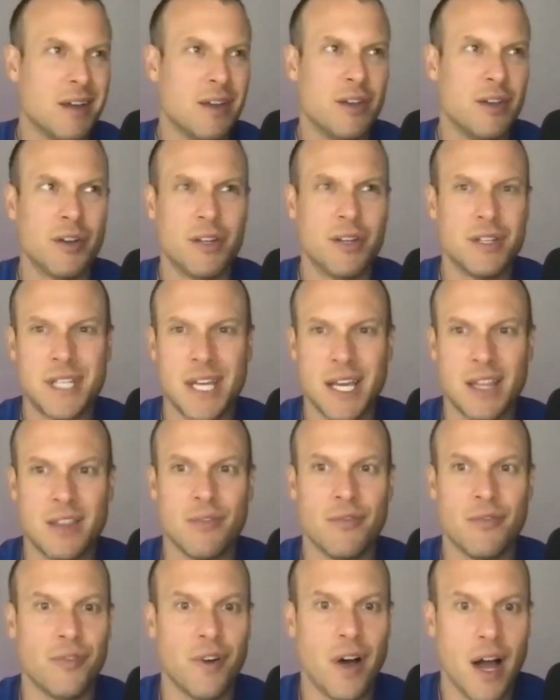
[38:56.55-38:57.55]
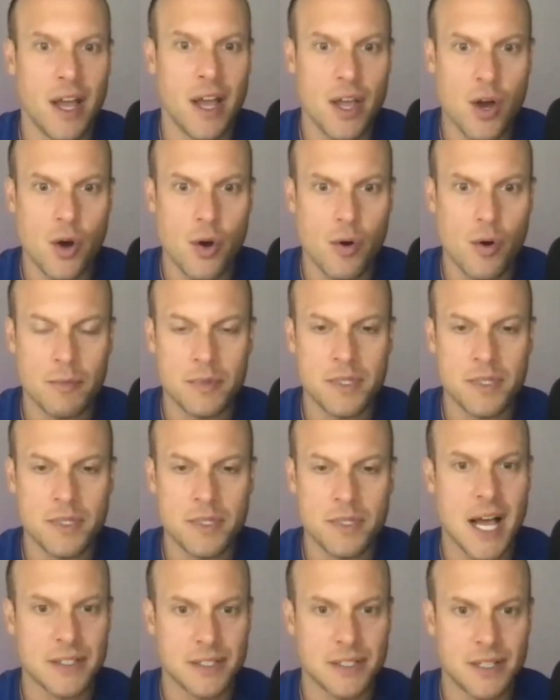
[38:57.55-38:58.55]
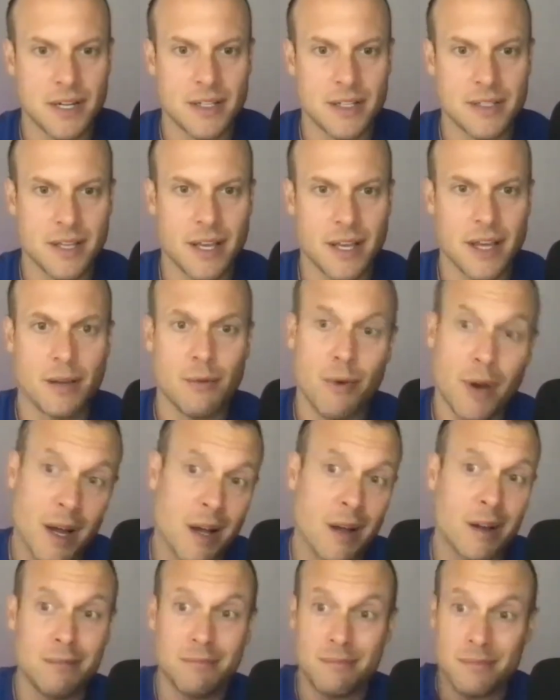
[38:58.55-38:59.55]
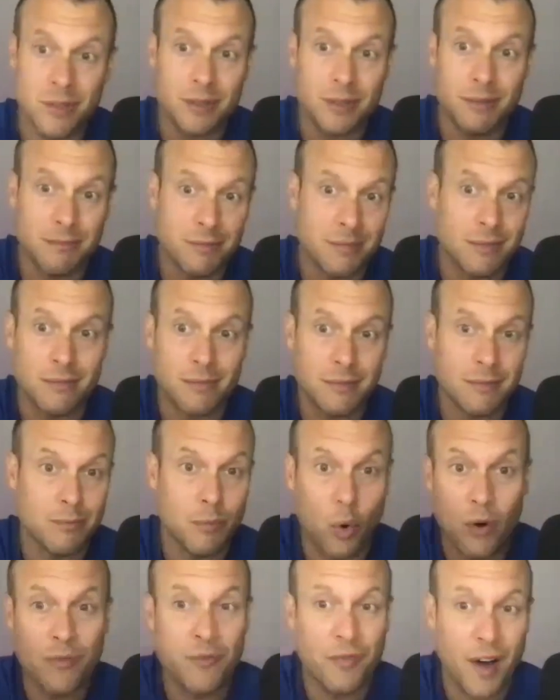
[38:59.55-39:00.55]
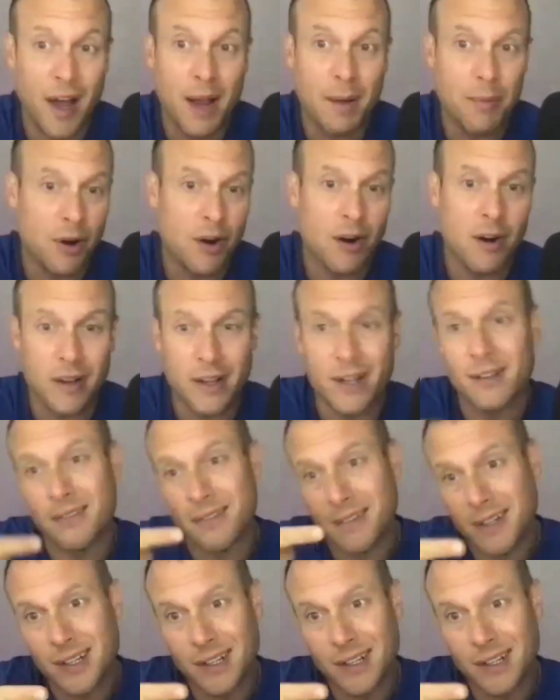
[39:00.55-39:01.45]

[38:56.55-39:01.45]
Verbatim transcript: you know, you take the Viome test and it's like, well, more fiber and